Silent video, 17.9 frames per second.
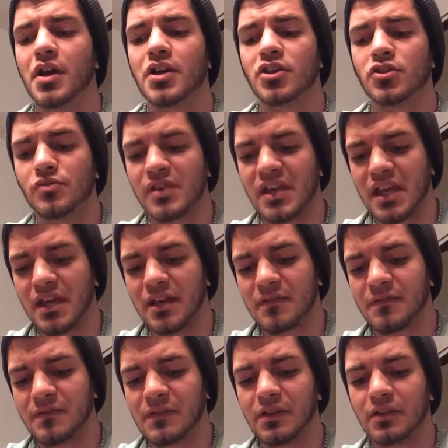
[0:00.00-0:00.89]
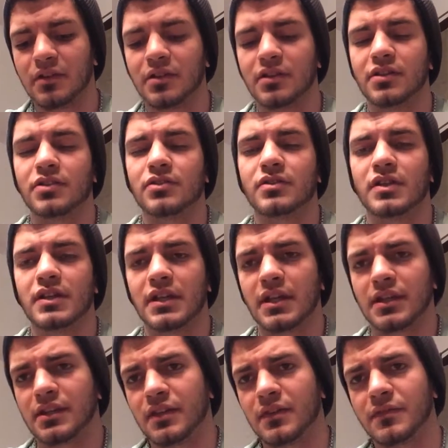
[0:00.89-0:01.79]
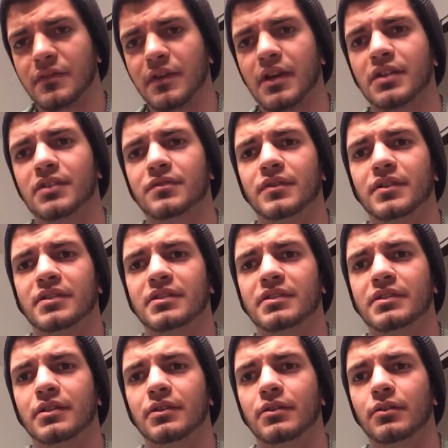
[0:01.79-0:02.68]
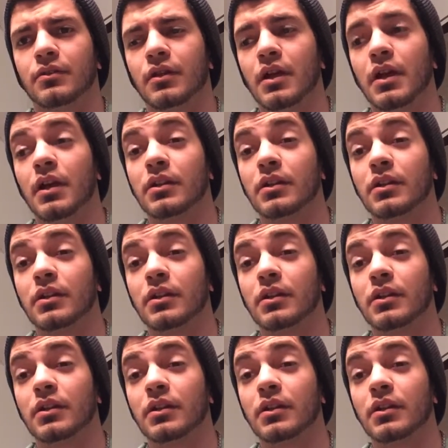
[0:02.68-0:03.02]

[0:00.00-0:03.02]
you can feel it, you can get the effects of it still.